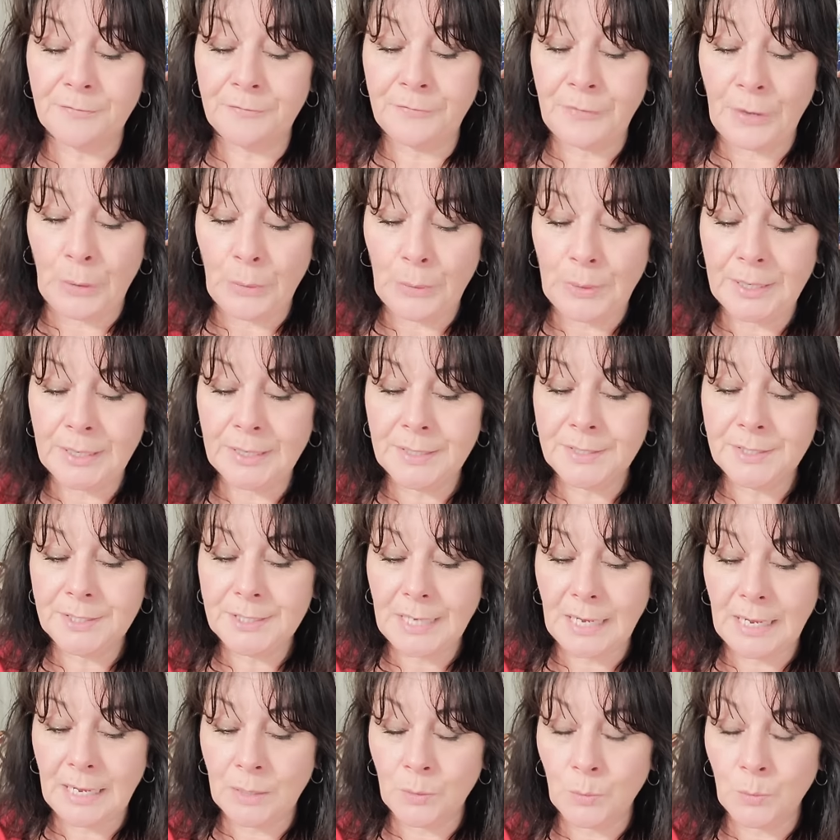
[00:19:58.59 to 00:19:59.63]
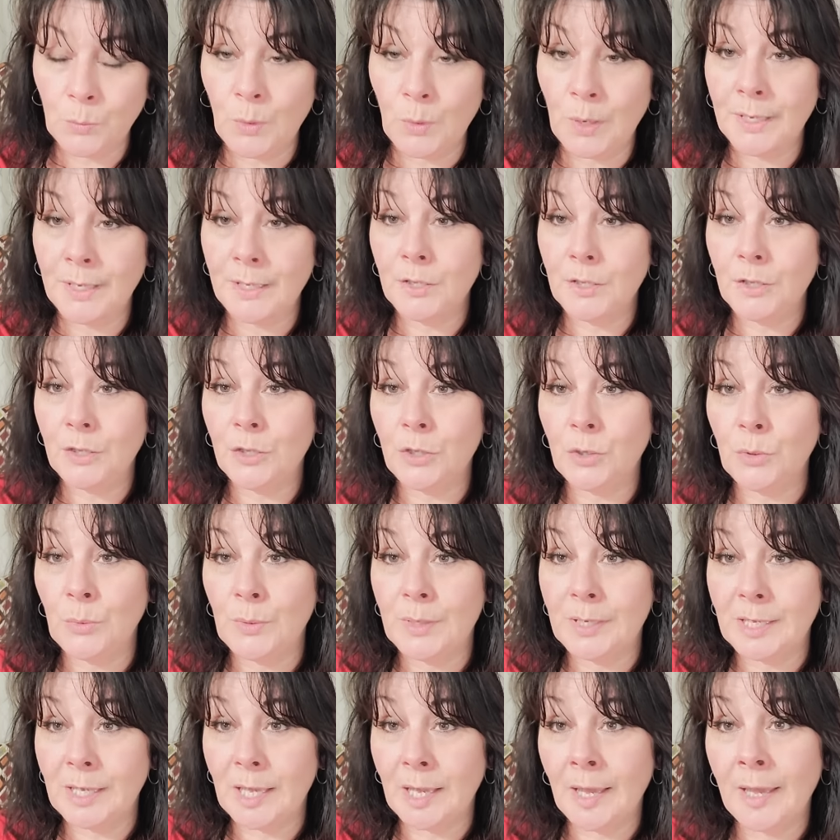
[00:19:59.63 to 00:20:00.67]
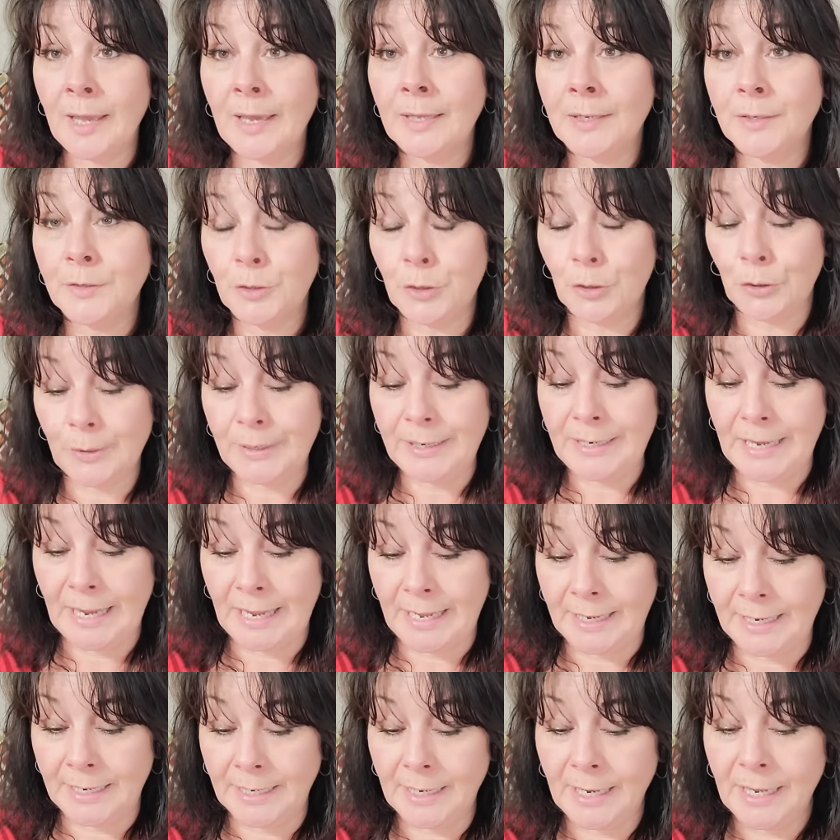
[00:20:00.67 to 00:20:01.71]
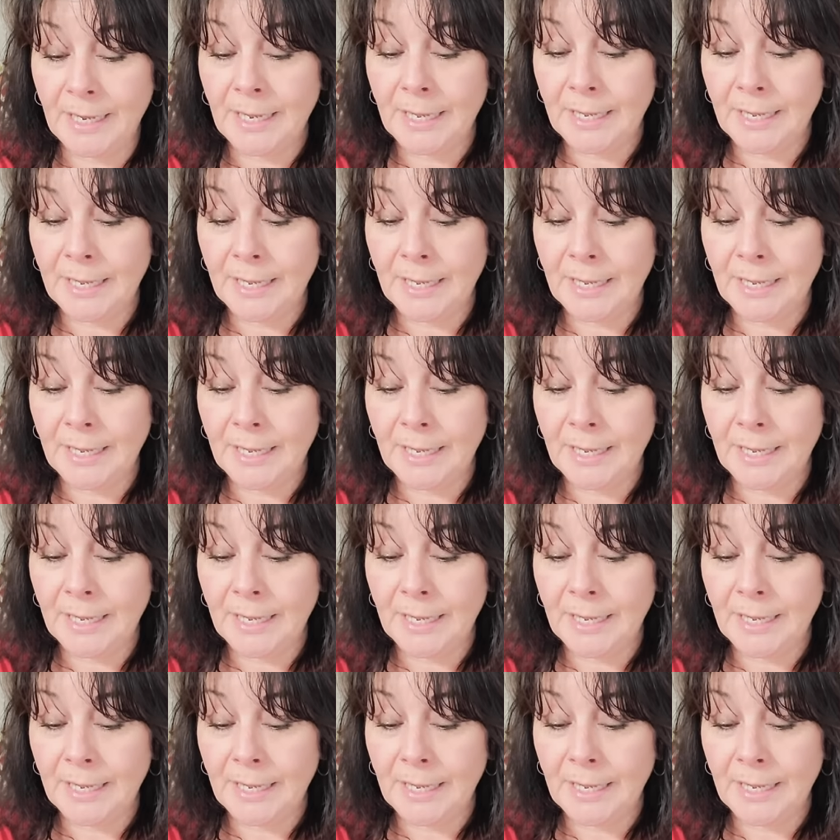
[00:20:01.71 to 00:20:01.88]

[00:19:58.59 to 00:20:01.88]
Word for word: Focus on what you can create